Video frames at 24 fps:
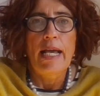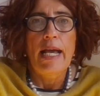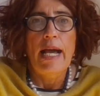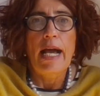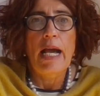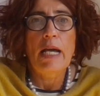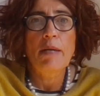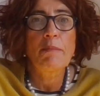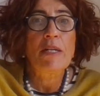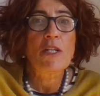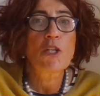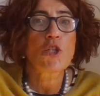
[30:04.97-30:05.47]

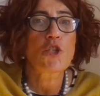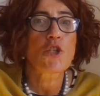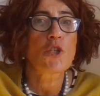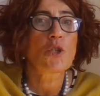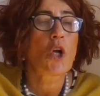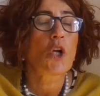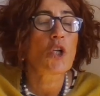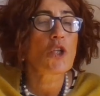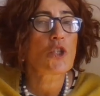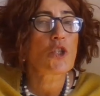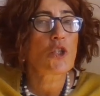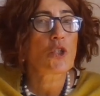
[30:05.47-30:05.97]
I mentioned
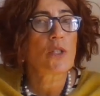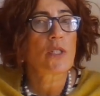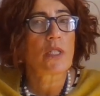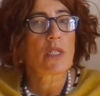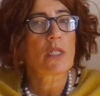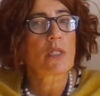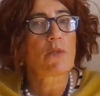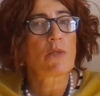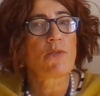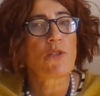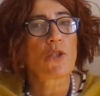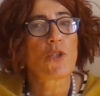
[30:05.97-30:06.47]
also in
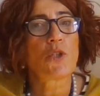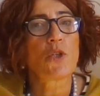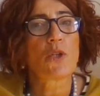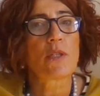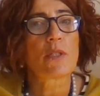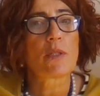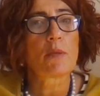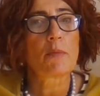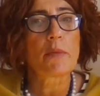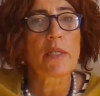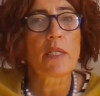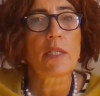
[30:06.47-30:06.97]
this video at
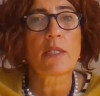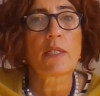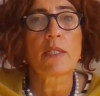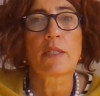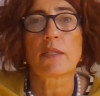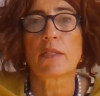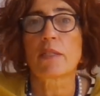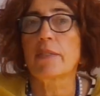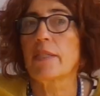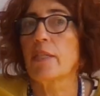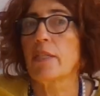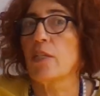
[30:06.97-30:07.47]
the beginning
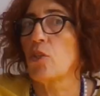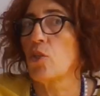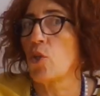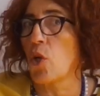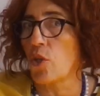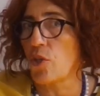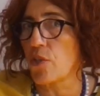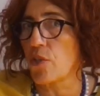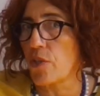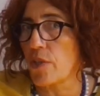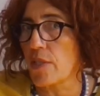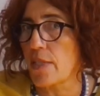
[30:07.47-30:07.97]
the
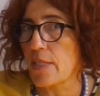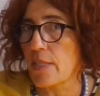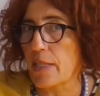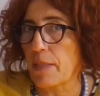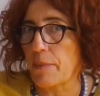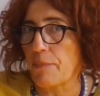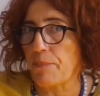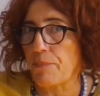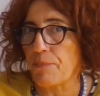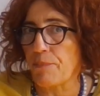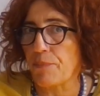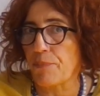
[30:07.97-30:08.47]

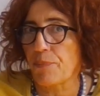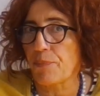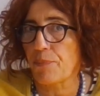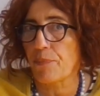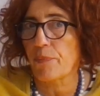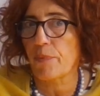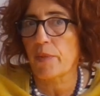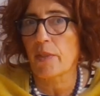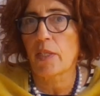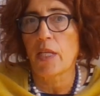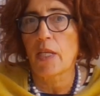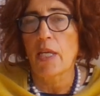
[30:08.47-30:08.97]
technocracy.
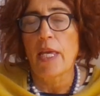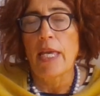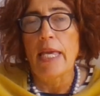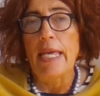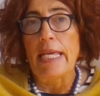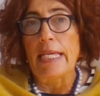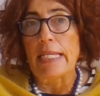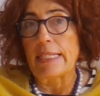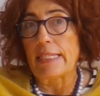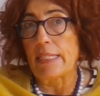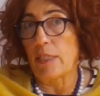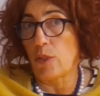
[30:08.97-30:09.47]

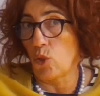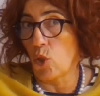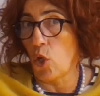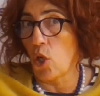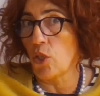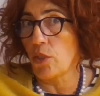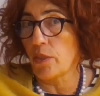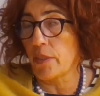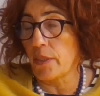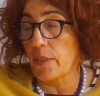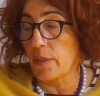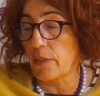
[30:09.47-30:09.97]
The
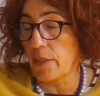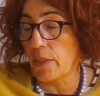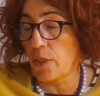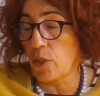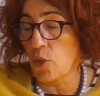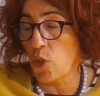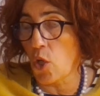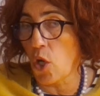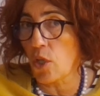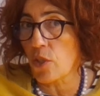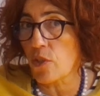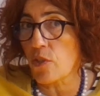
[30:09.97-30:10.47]

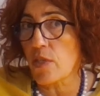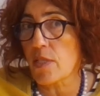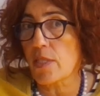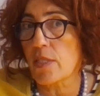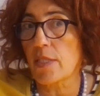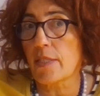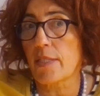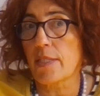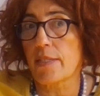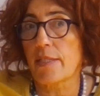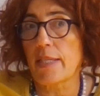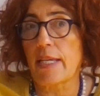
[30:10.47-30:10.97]
technocracy
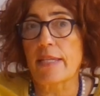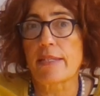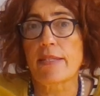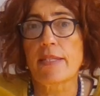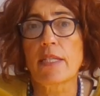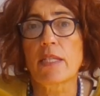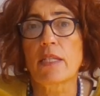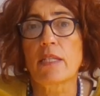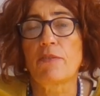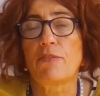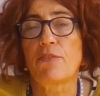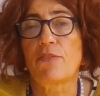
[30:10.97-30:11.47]
that I
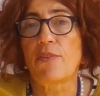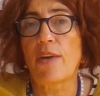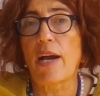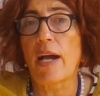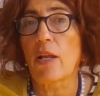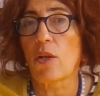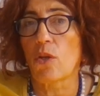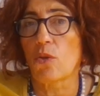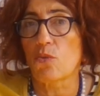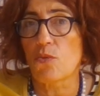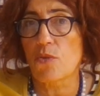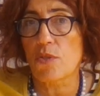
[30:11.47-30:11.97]
think it
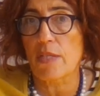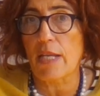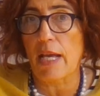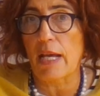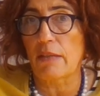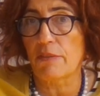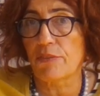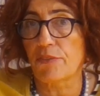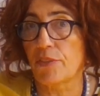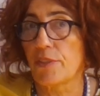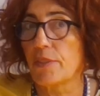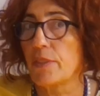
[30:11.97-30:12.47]
follows
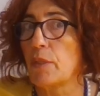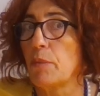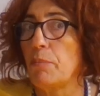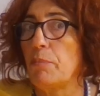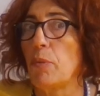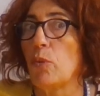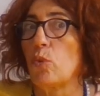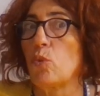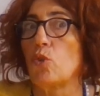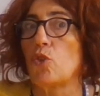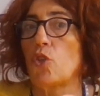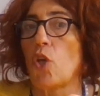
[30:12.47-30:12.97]
after the
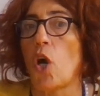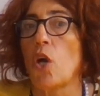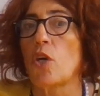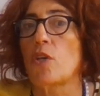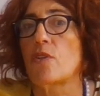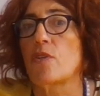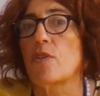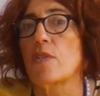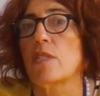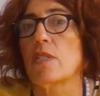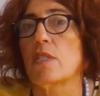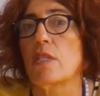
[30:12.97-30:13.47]

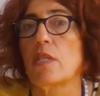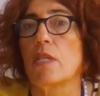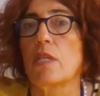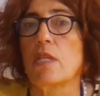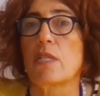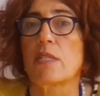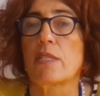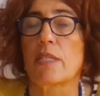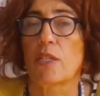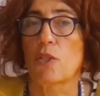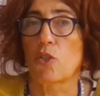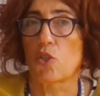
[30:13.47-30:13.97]
plutocracy
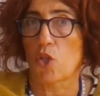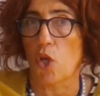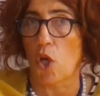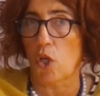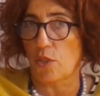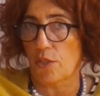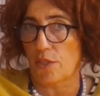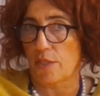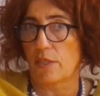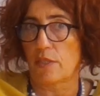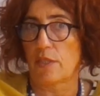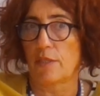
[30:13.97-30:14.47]
is
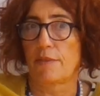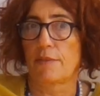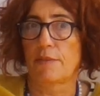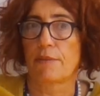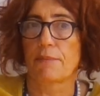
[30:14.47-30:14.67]
exhausted.